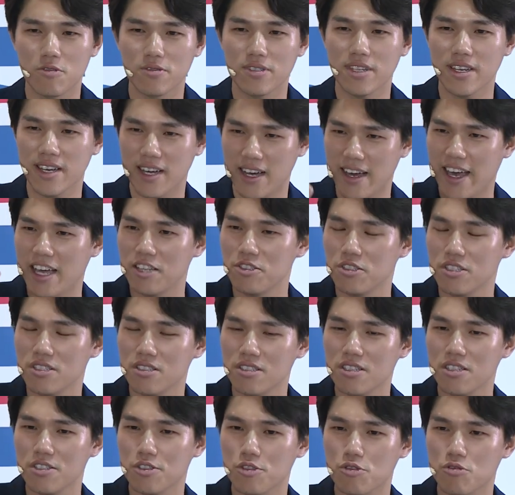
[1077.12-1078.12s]
they are
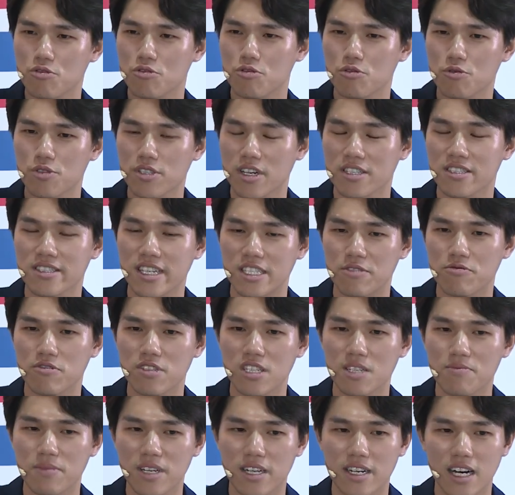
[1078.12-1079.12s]
engineers who
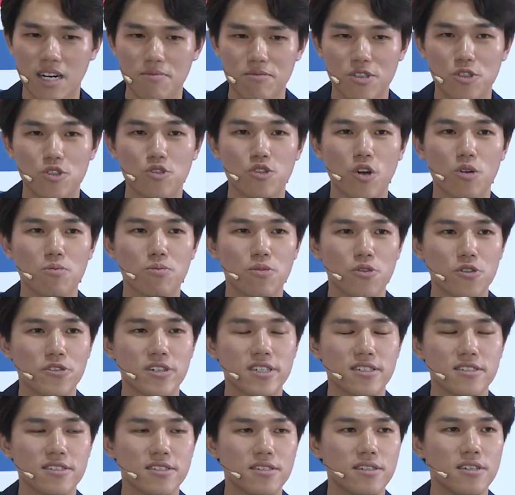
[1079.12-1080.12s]
successfully become a
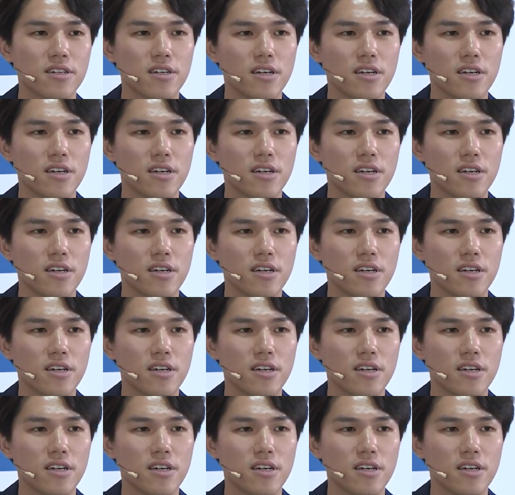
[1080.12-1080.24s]
stockbroker,